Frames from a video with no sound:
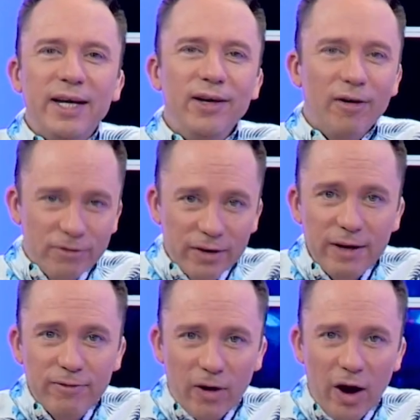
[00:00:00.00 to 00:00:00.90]

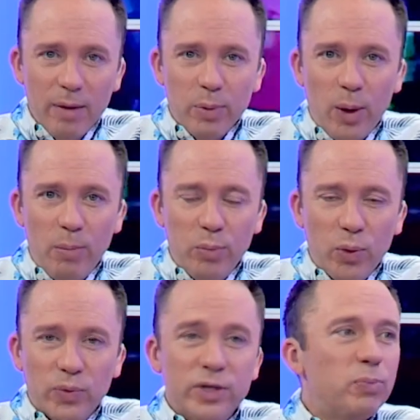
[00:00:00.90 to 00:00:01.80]
lovely vibe on
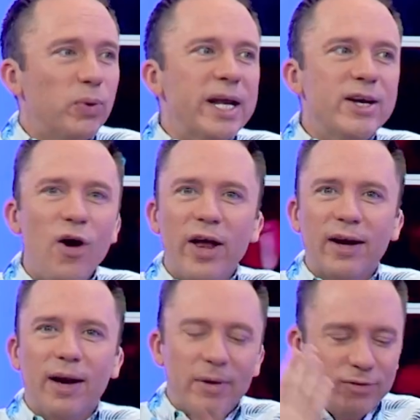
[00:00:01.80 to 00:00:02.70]
board. There's a brilliant
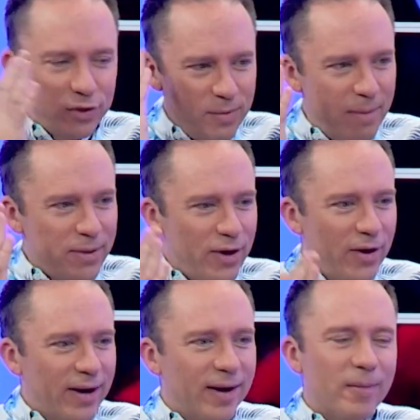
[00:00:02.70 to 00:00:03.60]
nightclub. I just remember the
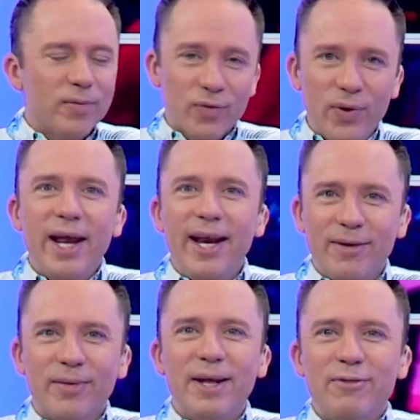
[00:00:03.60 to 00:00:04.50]
nightclub.
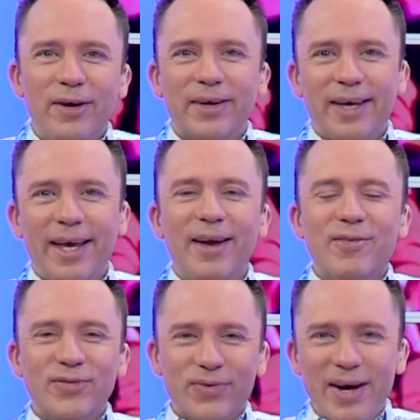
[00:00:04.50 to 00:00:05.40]
Really, really funky.
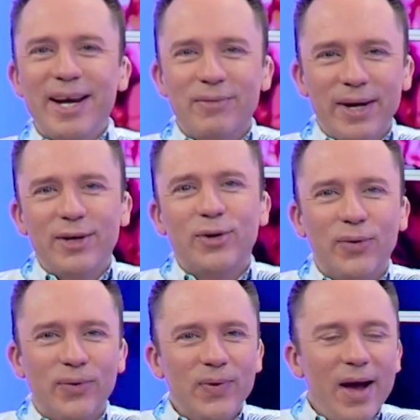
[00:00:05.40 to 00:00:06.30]
Really, really
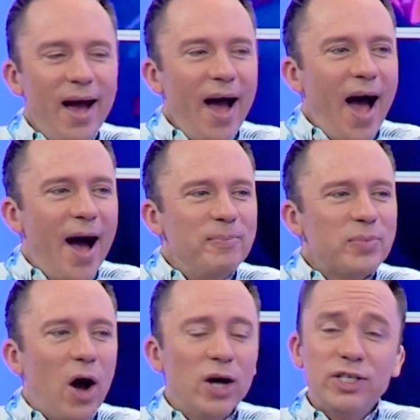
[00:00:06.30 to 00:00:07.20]
cool. I
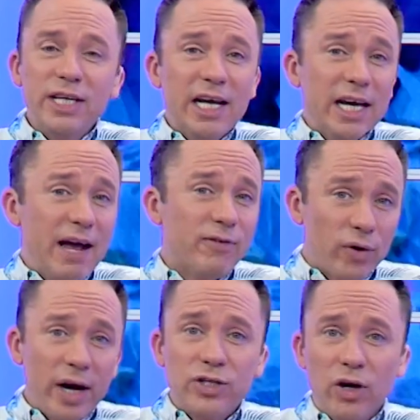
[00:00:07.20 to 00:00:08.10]
just think you're going to have a
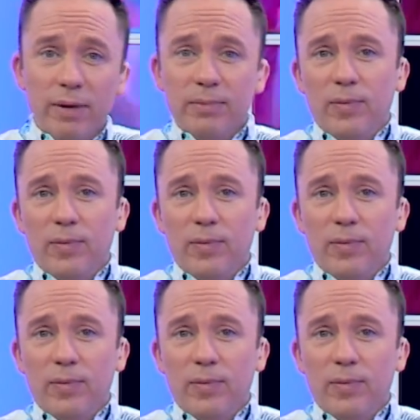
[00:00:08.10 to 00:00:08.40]
great time